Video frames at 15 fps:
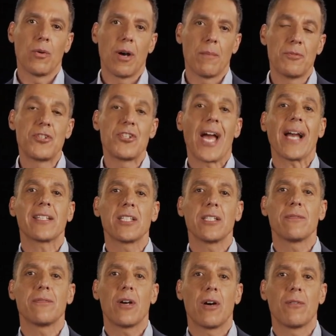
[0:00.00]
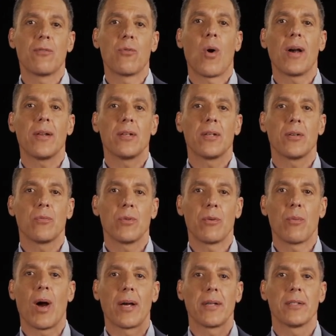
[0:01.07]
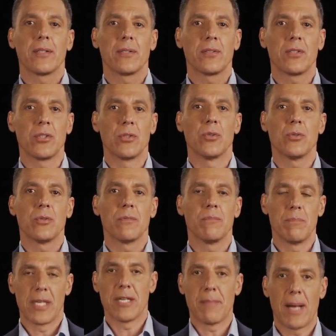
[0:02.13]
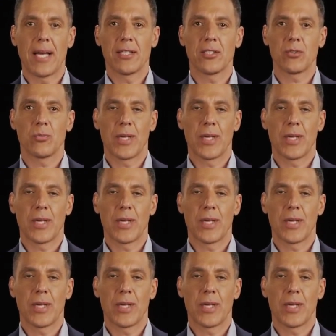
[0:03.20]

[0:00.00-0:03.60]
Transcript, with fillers: objective of what we want to minimize.